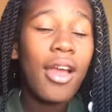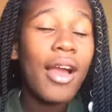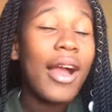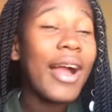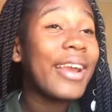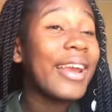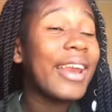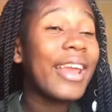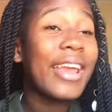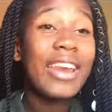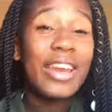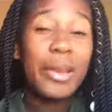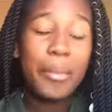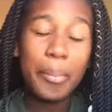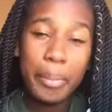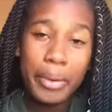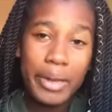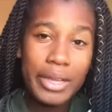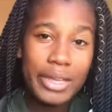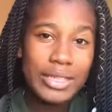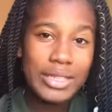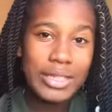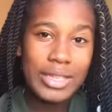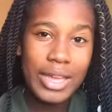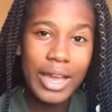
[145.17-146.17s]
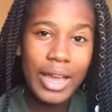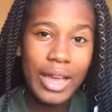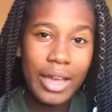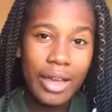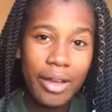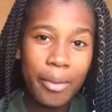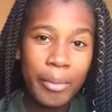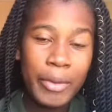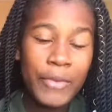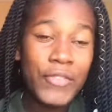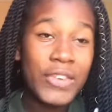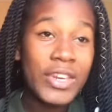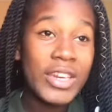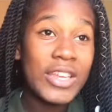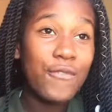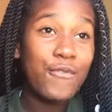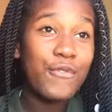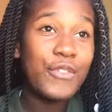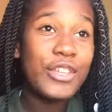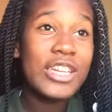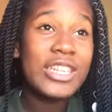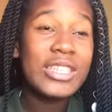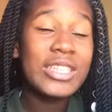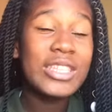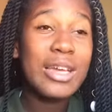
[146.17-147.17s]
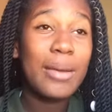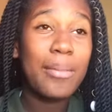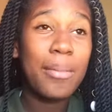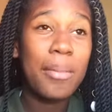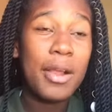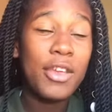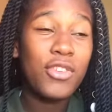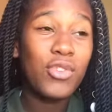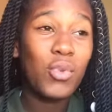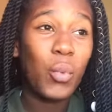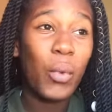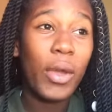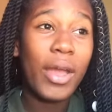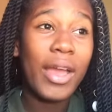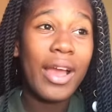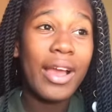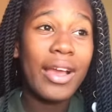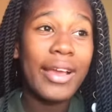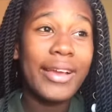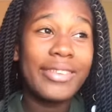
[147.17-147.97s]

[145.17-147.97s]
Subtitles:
at any place I am, even if it's a place where